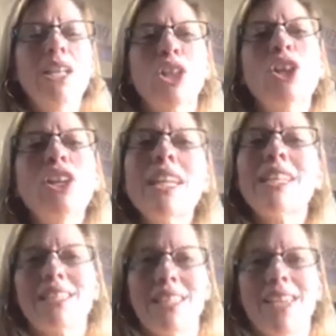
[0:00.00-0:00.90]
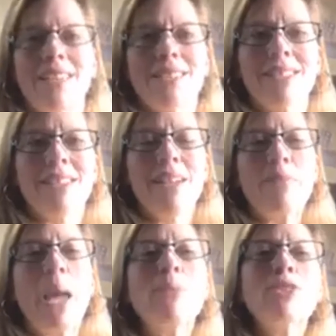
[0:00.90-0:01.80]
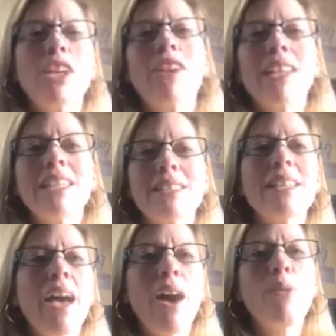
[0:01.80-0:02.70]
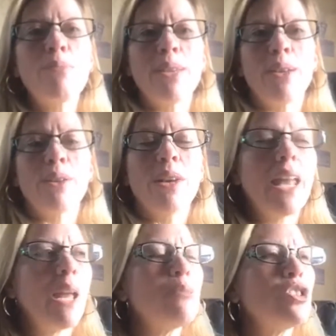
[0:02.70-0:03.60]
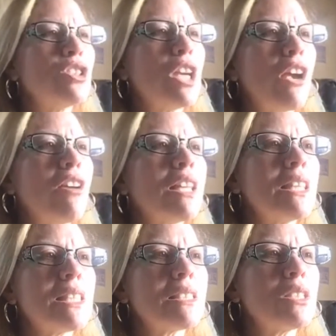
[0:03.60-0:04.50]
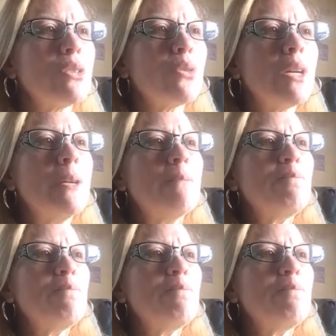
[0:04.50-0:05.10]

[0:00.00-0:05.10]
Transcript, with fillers: Learn these things. I'm sharing this to help you, and I'm sharing this to